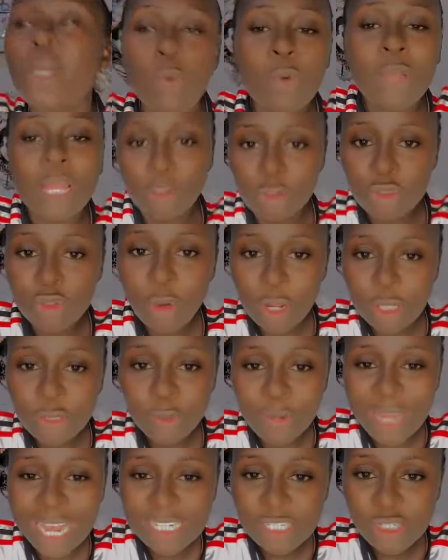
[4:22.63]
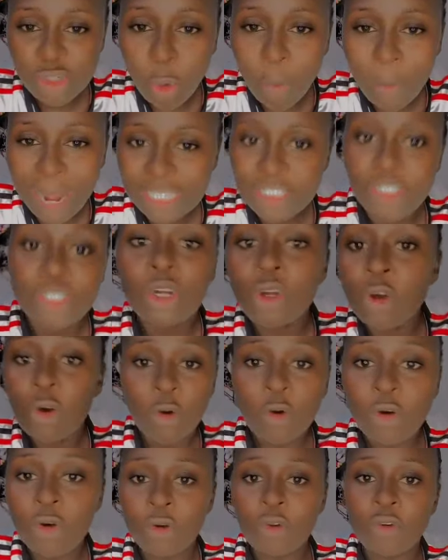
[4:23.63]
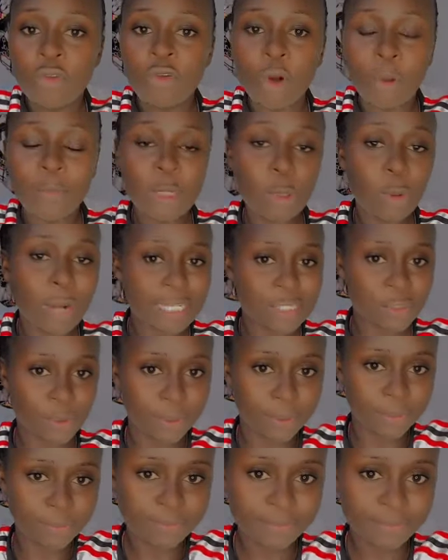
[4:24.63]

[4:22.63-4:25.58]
we are not going to get so much from Newcastle.